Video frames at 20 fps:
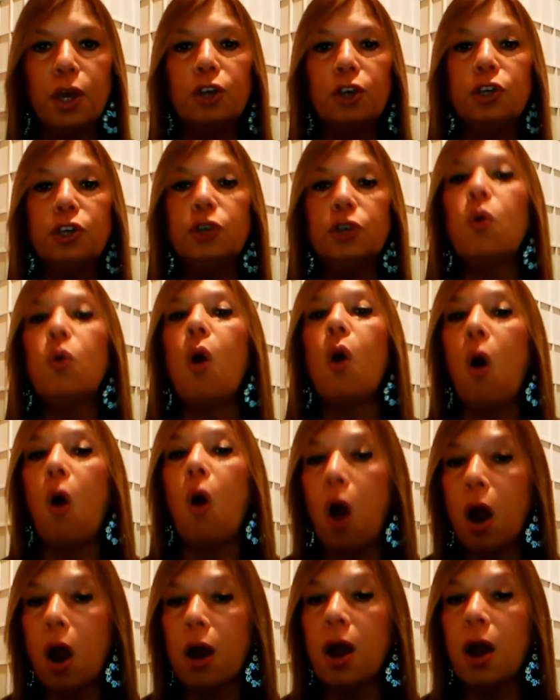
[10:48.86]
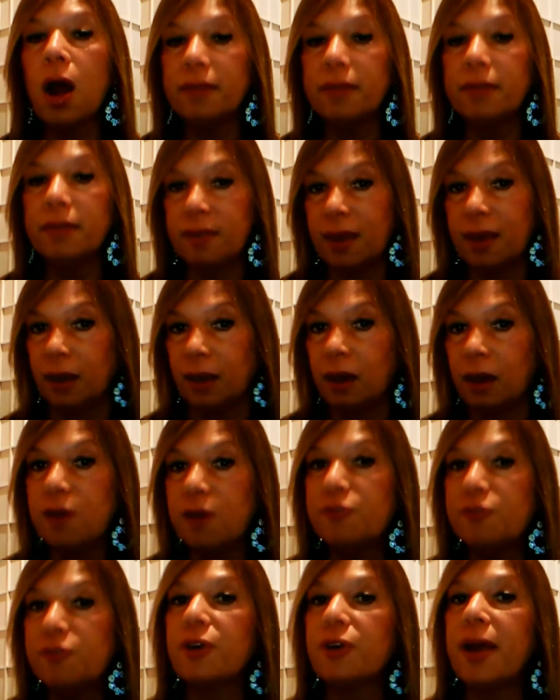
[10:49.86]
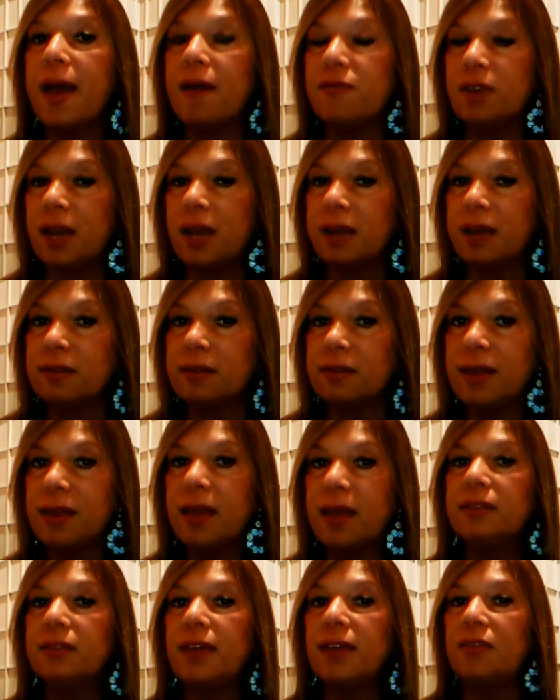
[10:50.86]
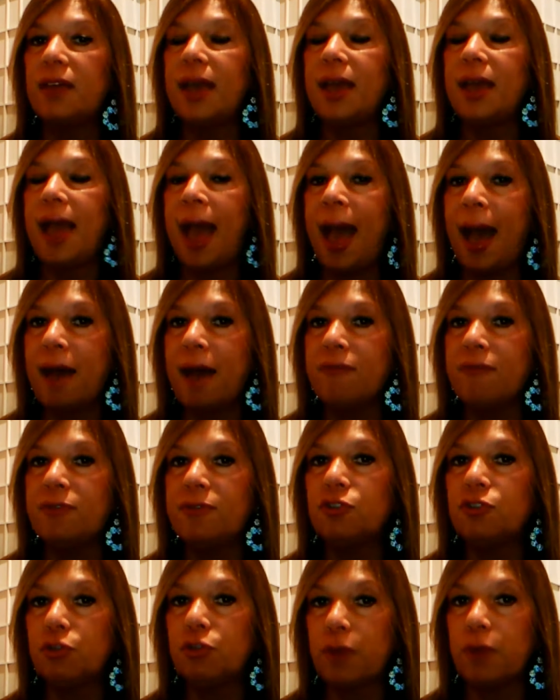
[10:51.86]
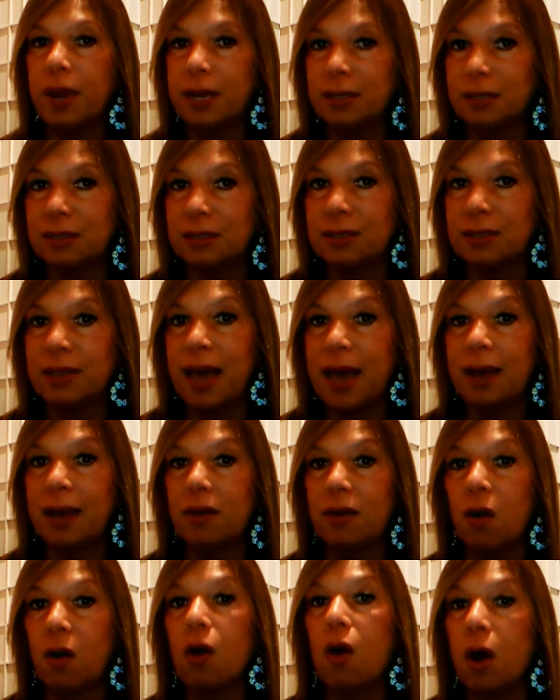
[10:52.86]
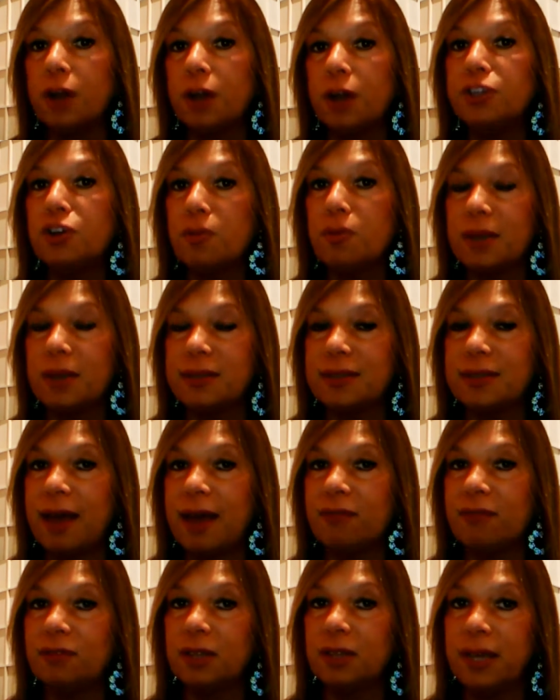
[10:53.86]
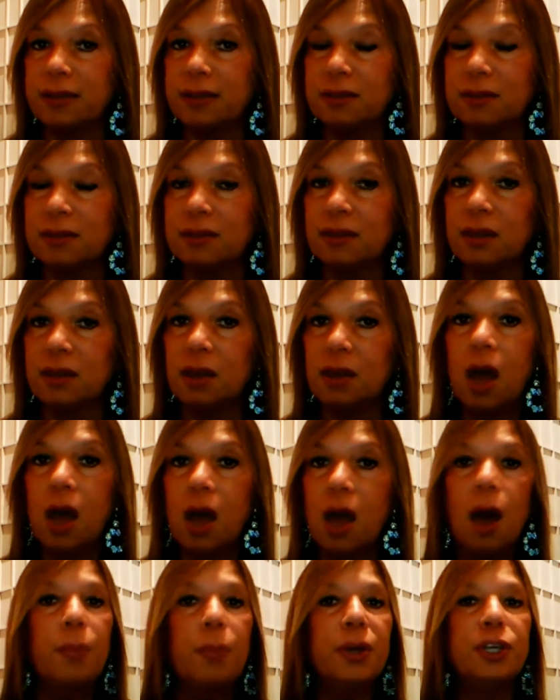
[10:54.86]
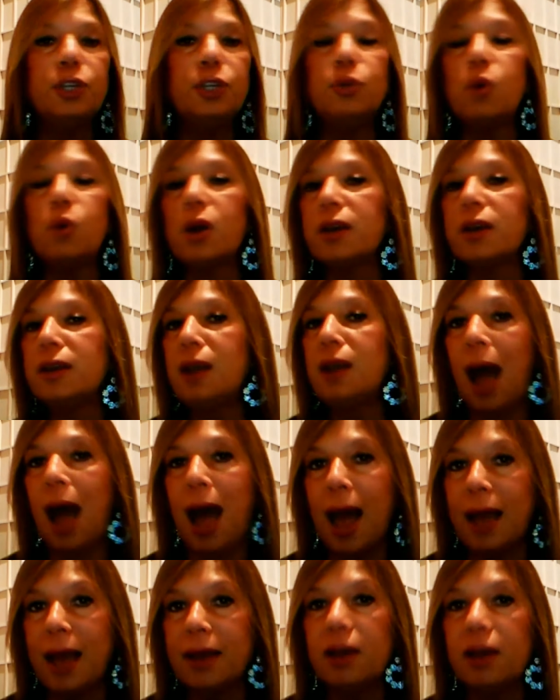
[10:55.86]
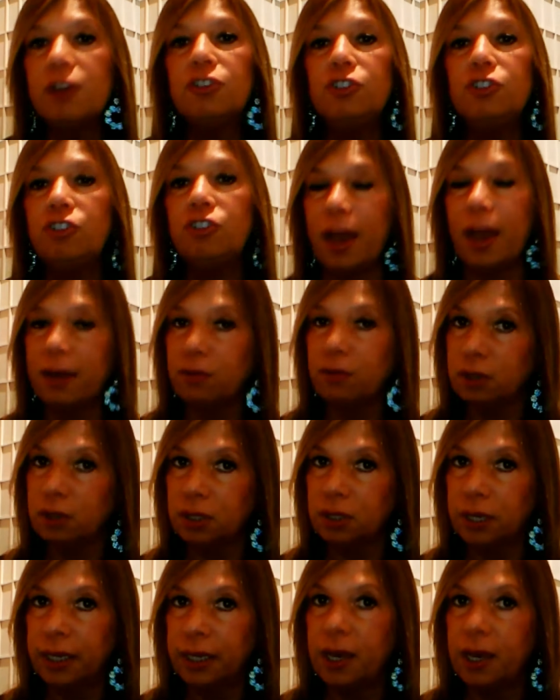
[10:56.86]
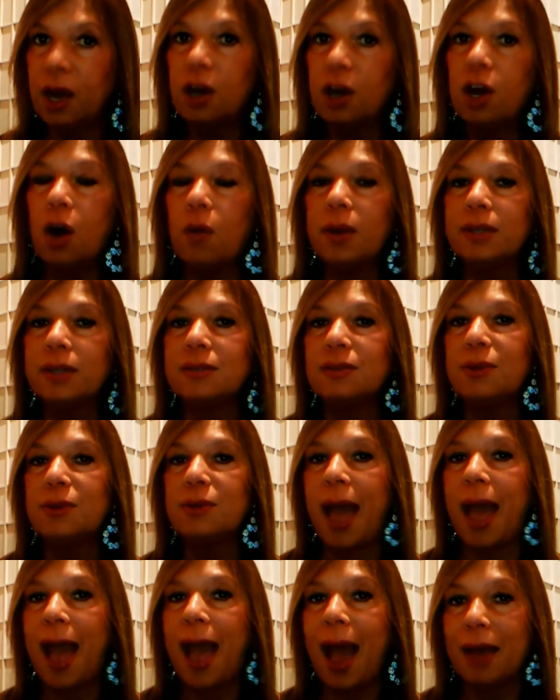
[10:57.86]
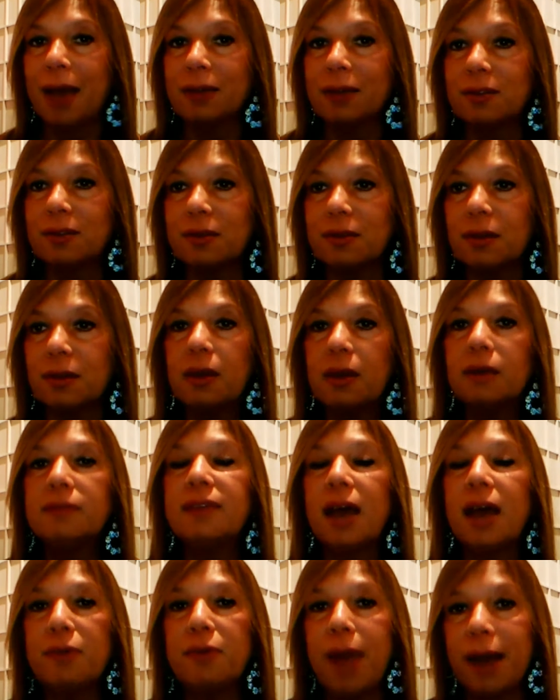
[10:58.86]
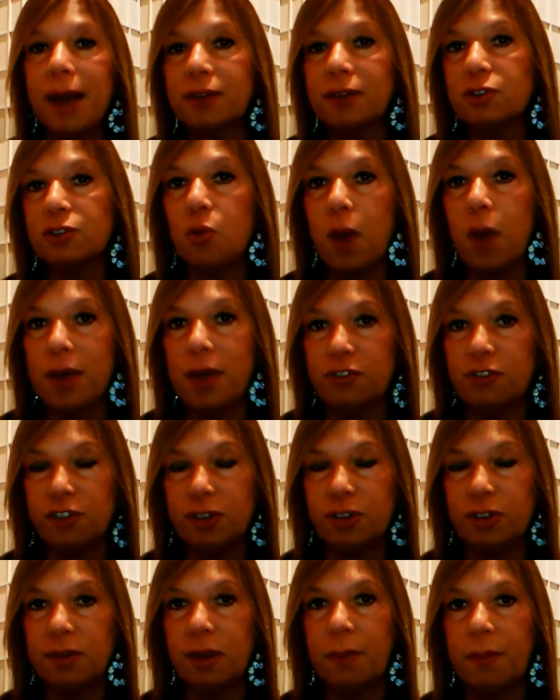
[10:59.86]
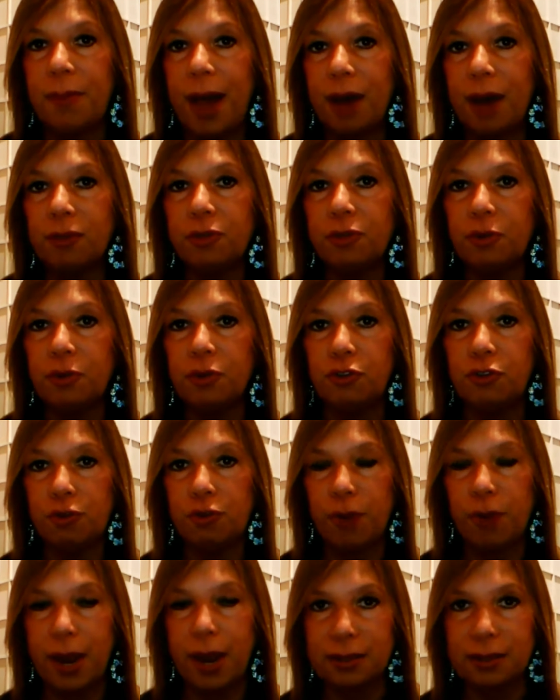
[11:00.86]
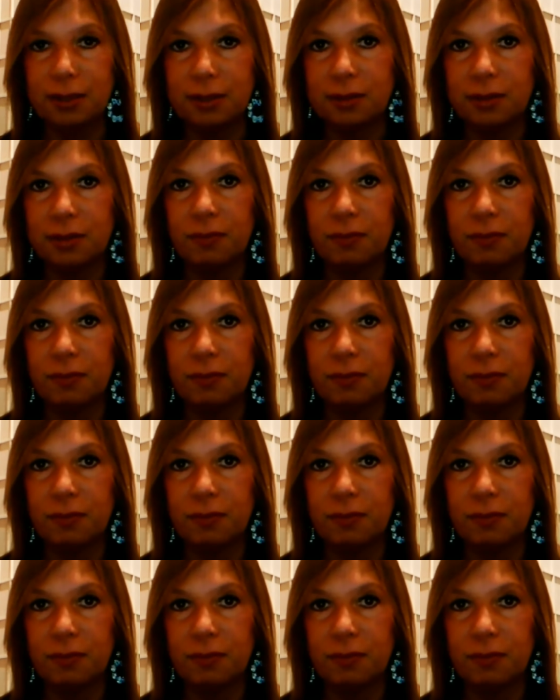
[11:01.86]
you are hunting for evidence that they have the traits that are on your must-have list. But you are not generally going to ask direct questions about those traits